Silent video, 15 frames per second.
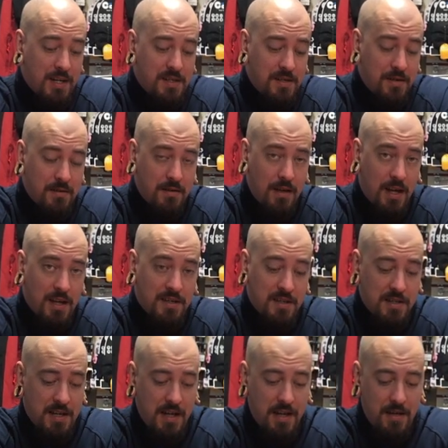Leicester, and
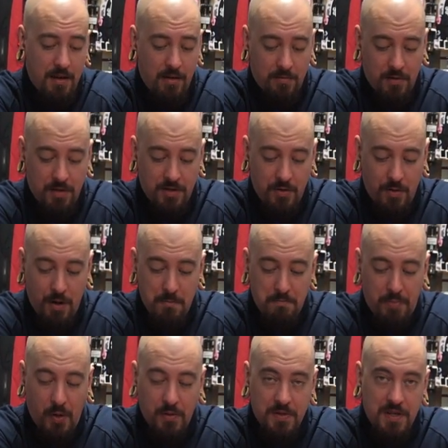today we're going to do an
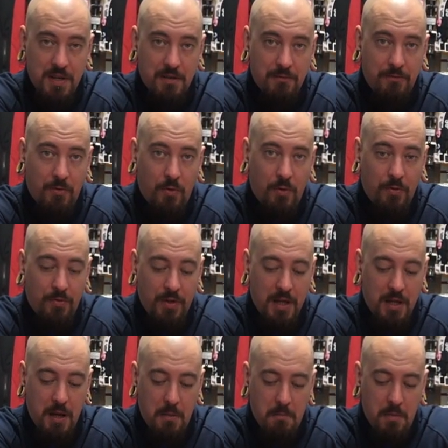unboxing for
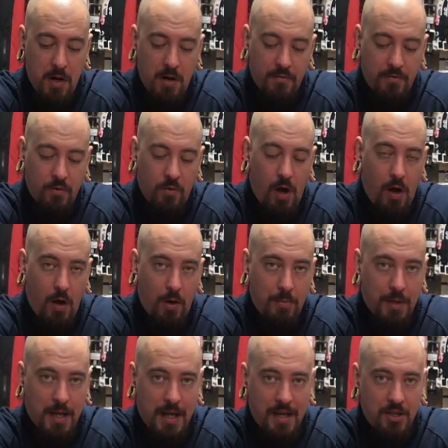the Marvel
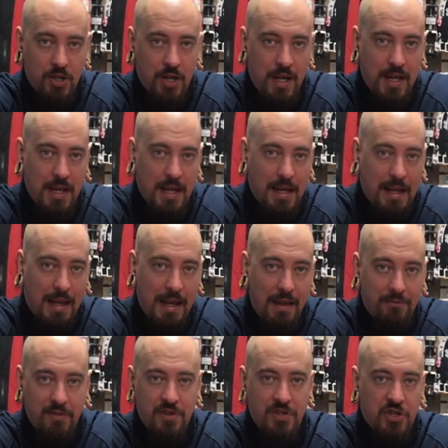RPHA
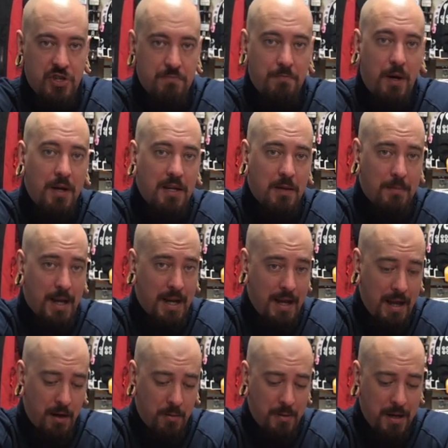11
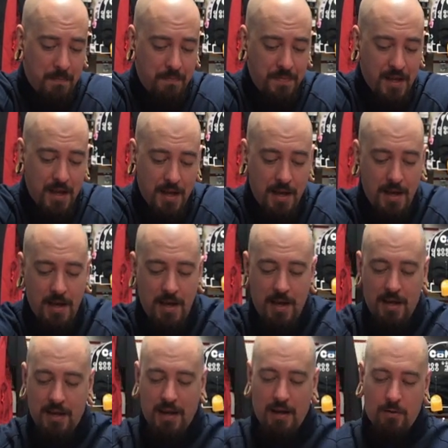Spiderman helmet.
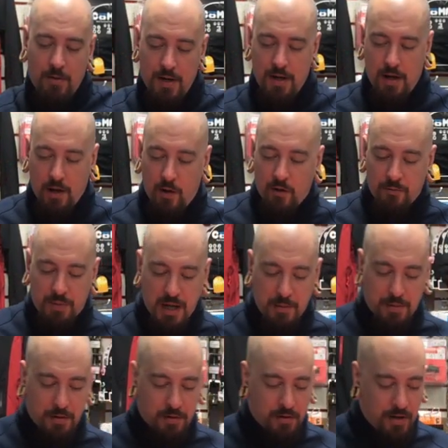Now, a lot of
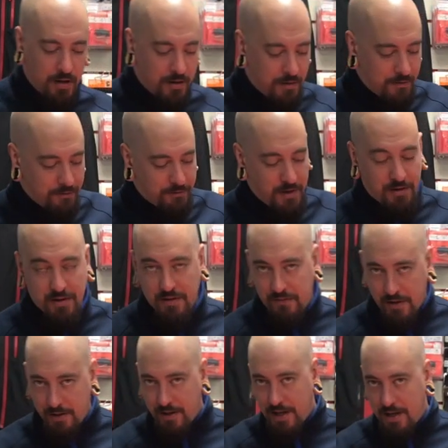people are very,
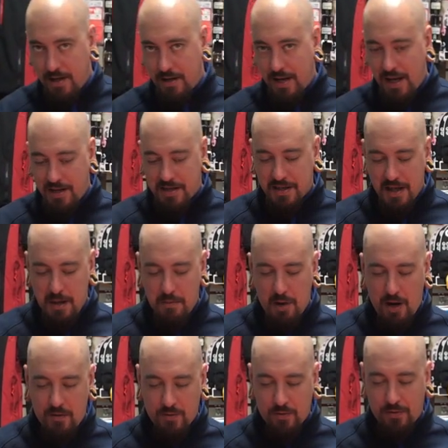very into their
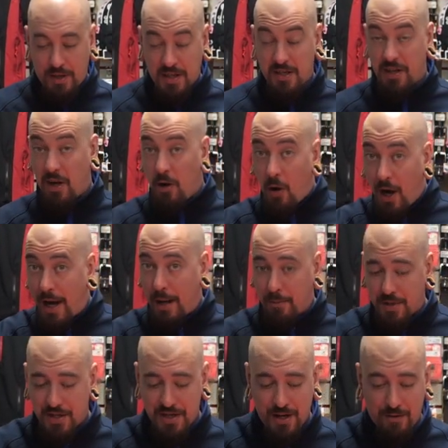Marvel things. I know I
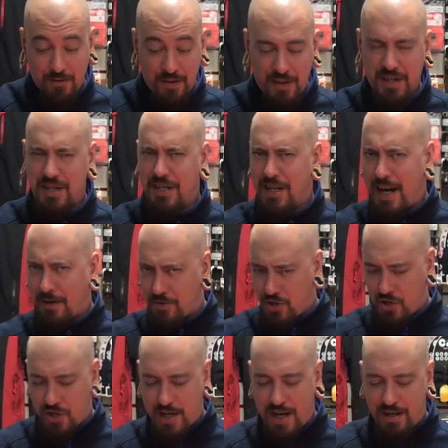am myself, and this is an
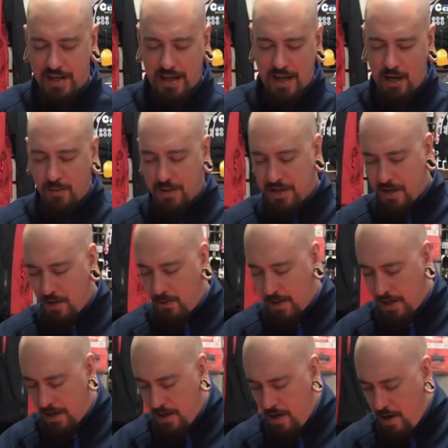outstanding helmet.
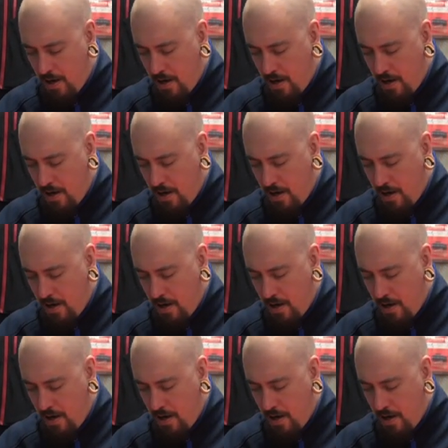So